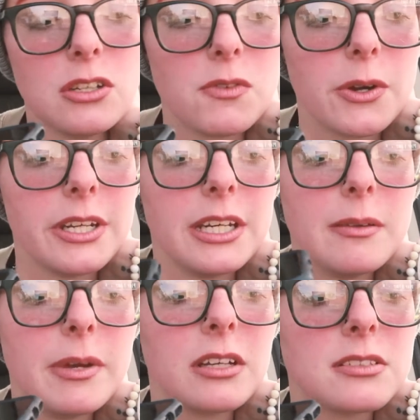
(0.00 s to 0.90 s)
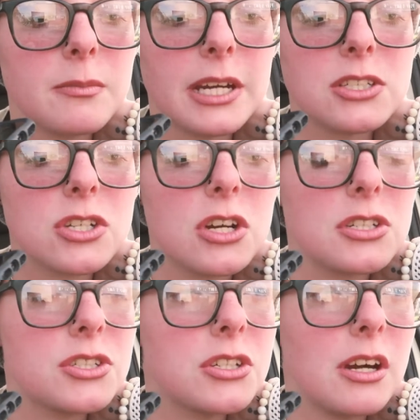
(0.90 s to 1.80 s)
wrote an email to my
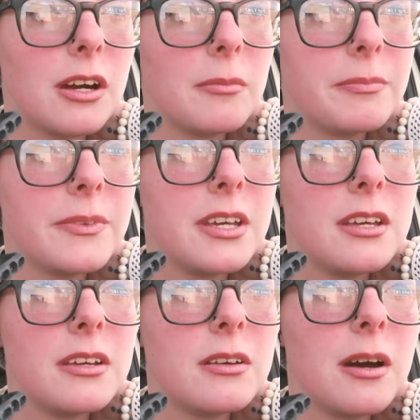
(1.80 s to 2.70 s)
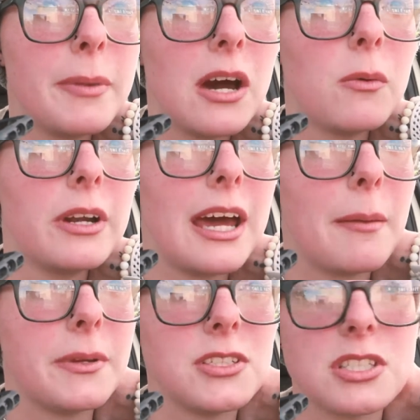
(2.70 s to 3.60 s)
church about what
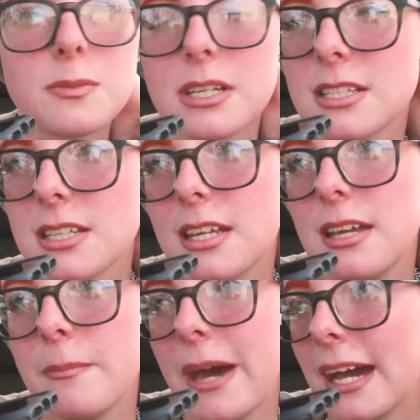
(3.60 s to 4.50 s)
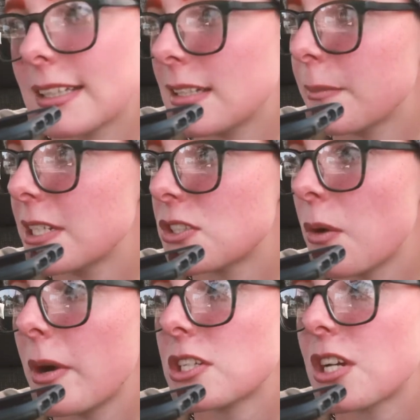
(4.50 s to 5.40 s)
happened, just because it impacted me
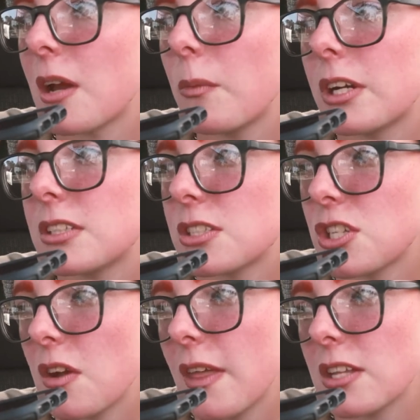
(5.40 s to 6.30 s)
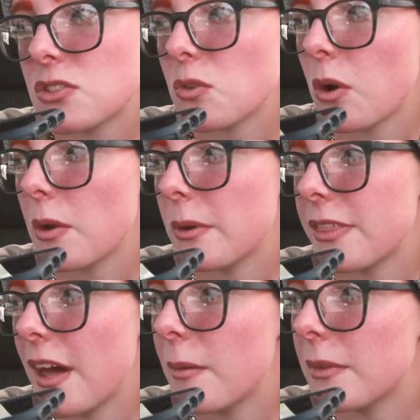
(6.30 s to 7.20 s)
so much, and I wanted to share that story
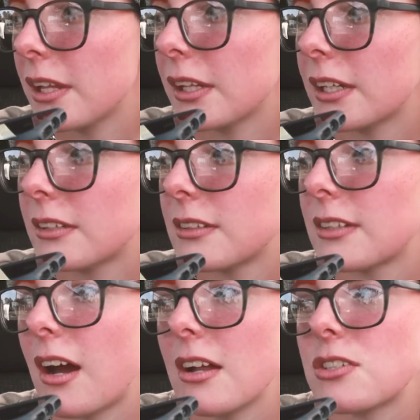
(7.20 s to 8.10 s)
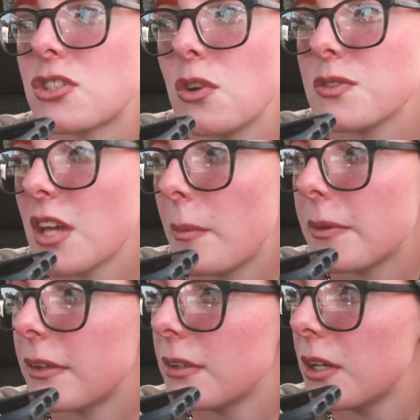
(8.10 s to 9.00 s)
with them, that like God shows
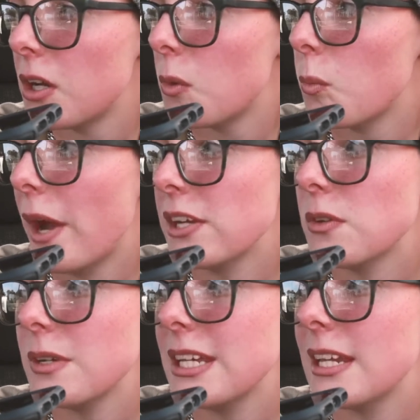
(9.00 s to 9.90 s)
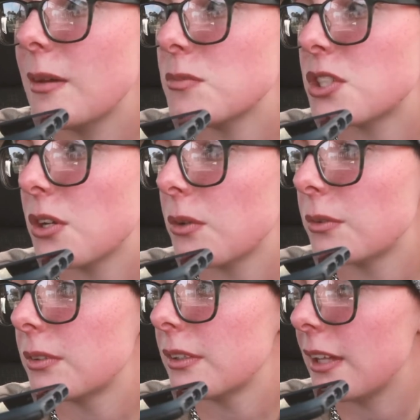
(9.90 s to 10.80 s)
up when you need him to,
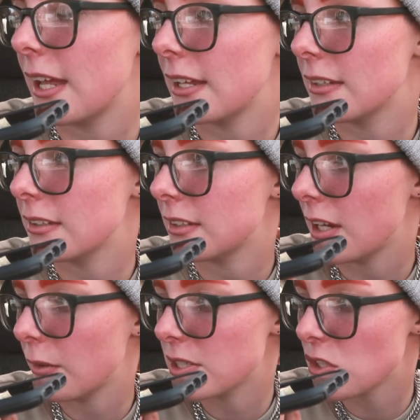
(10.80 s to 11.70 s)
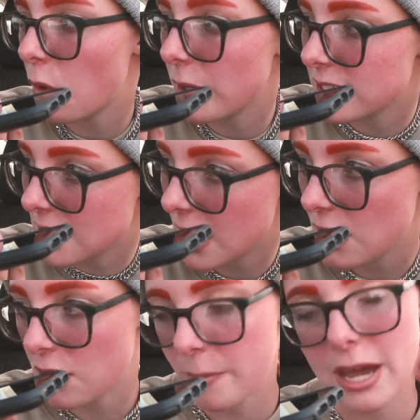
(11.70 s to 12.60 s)
and he's always
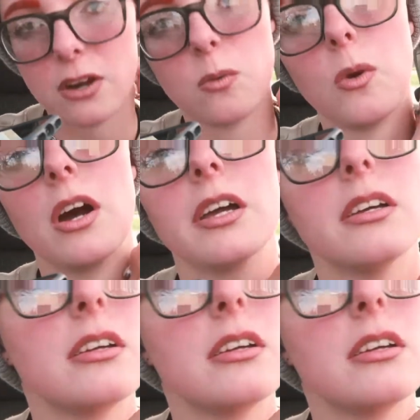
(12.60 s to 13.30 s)
there no matter what.